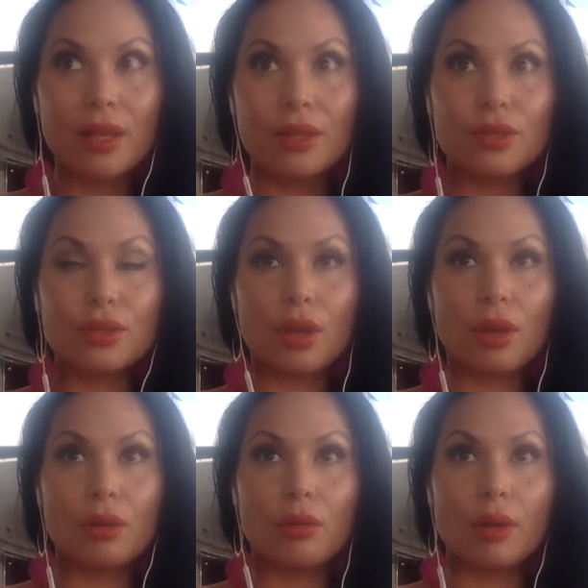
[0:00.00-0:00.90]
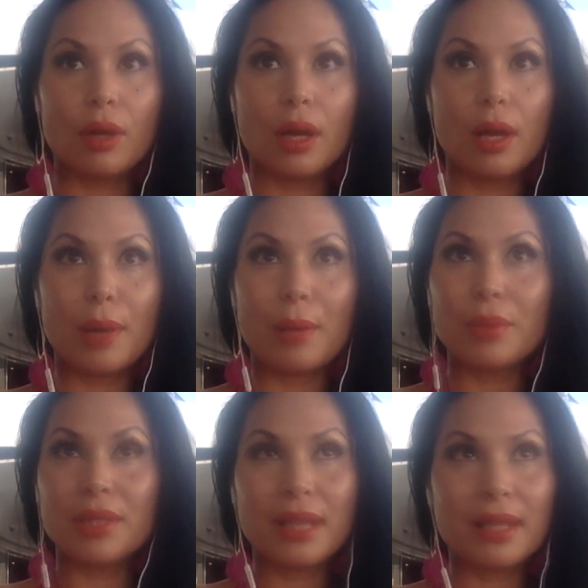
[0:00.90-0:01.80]
So I'm
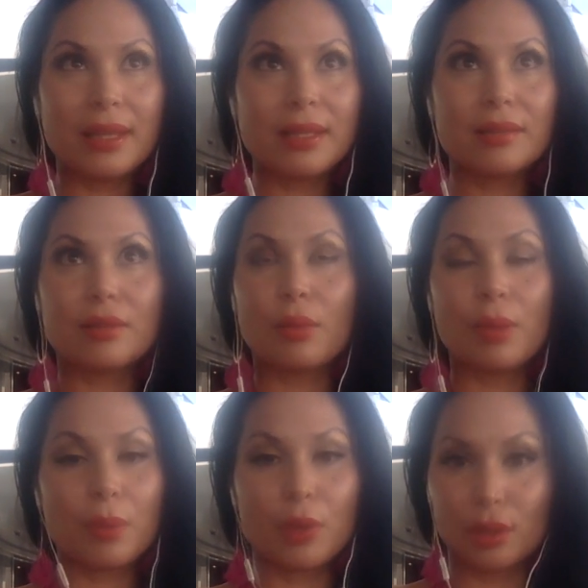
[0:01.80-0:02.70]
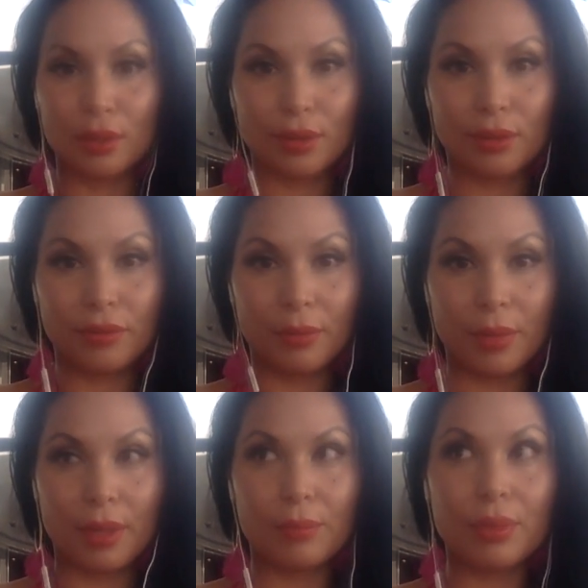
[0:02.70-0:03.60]
just saying this so people can learn from
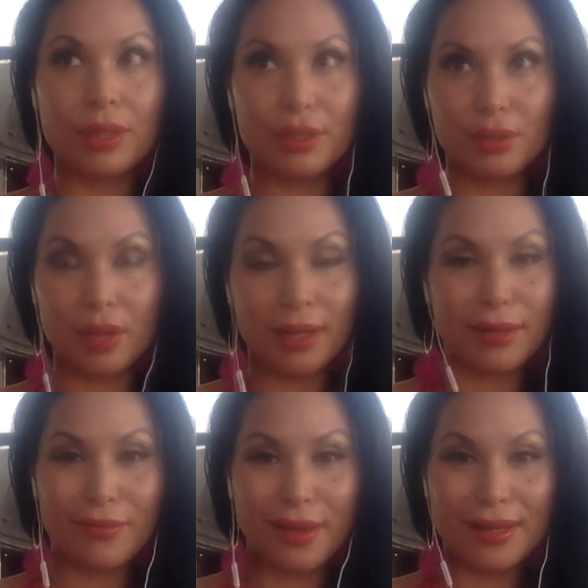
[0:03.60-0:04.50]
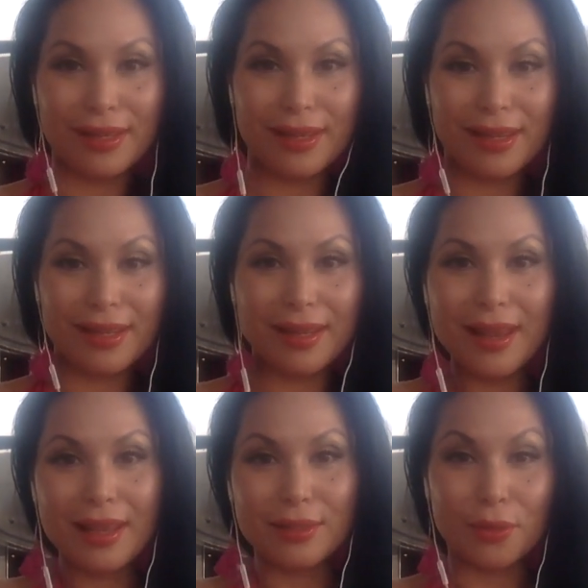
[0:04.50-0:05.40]
it. Please do not get offended.
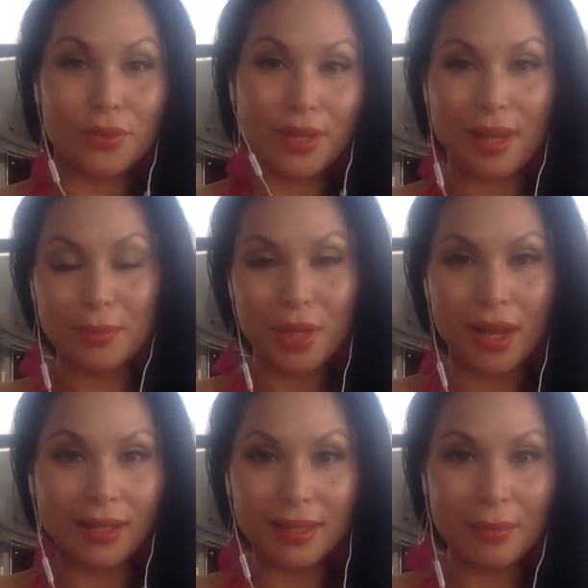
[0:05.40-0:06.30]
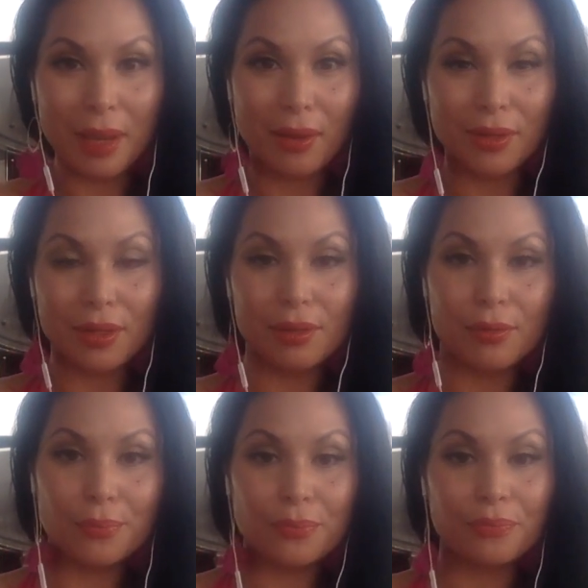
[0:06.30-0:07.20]
Don't think I'm talking about
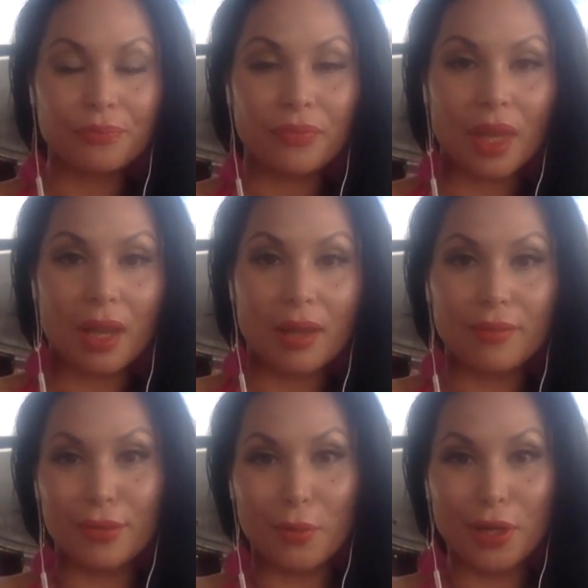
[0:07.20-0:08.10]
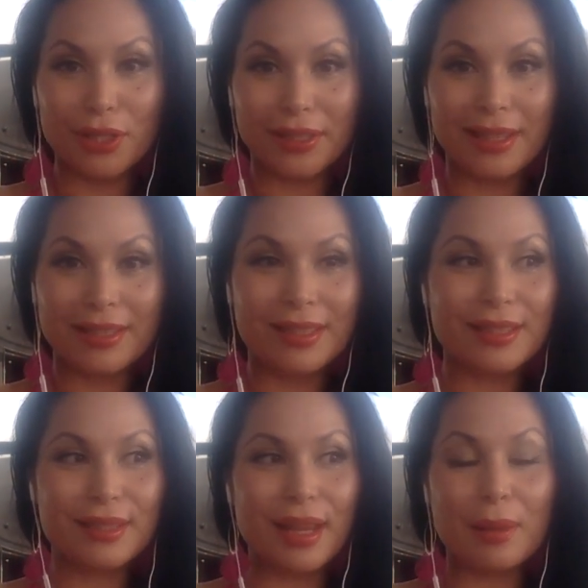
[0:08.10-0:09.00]
you. If you're watching this,
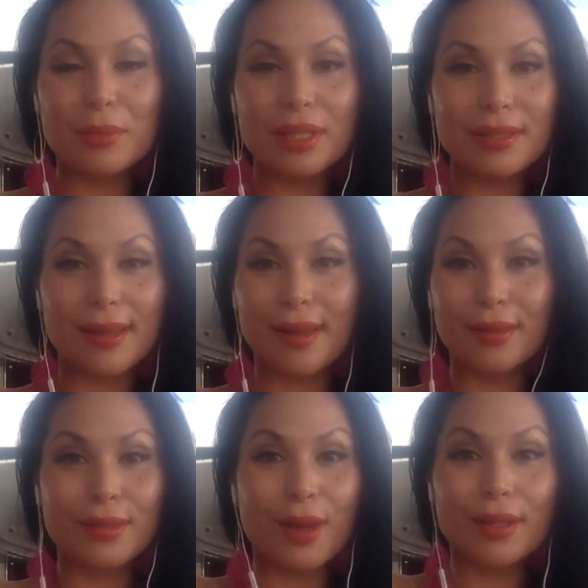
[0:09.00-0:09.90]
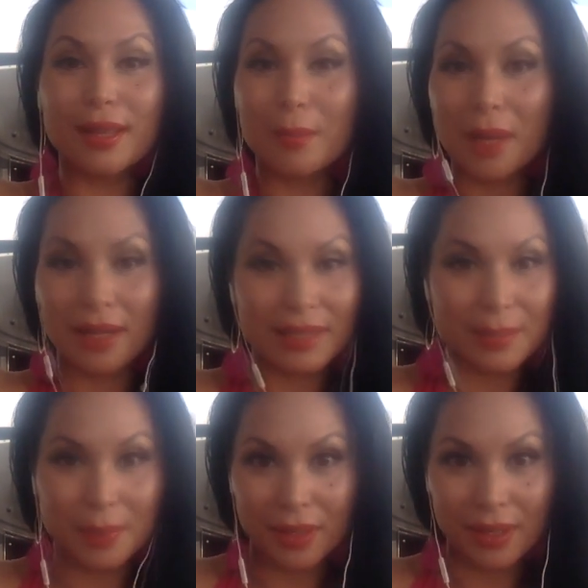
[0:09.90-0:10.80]
I'm just talking about
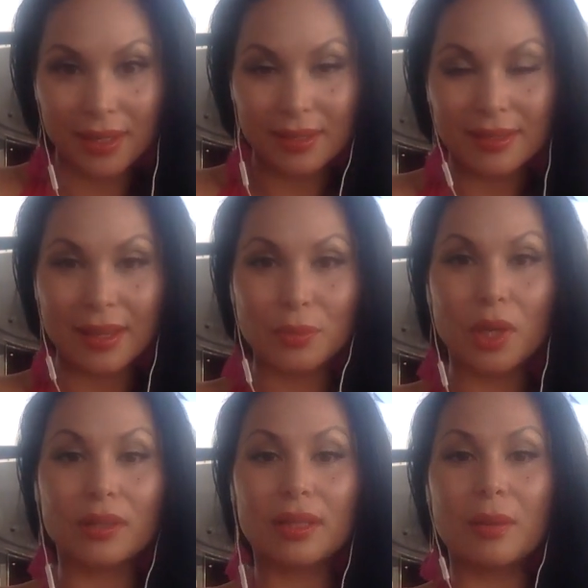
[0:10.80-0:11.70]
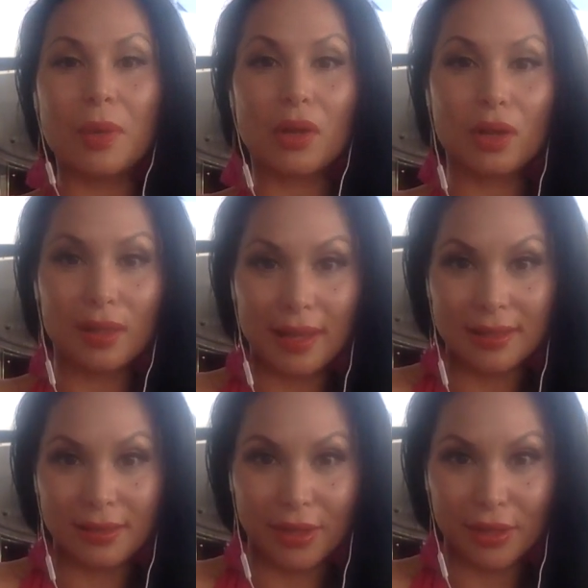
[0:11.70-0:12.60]
experience. I'm talking about
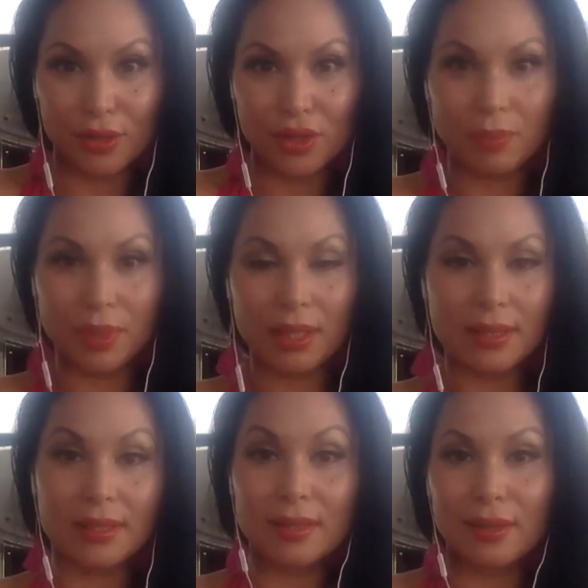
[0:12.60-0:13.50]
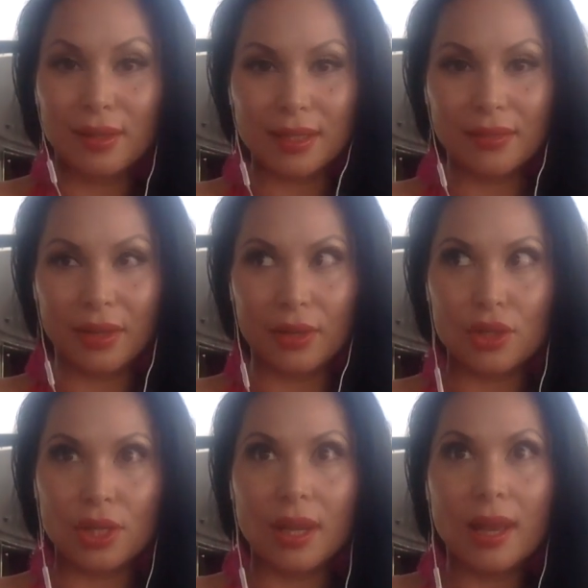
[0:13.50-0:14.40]
collective energy, because this is collective
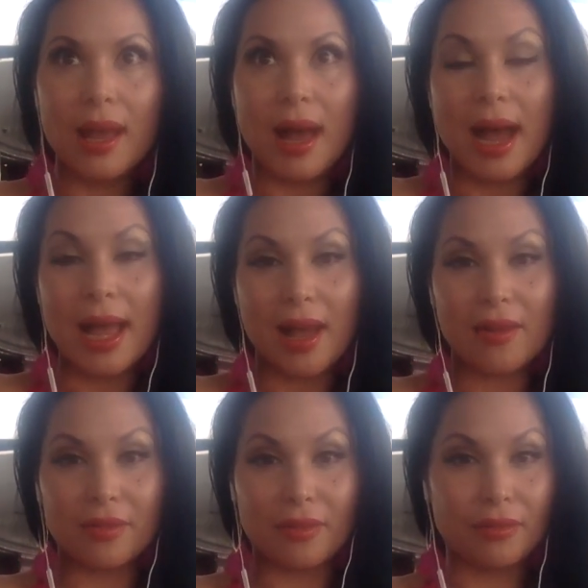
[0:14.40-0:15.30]
energy. I have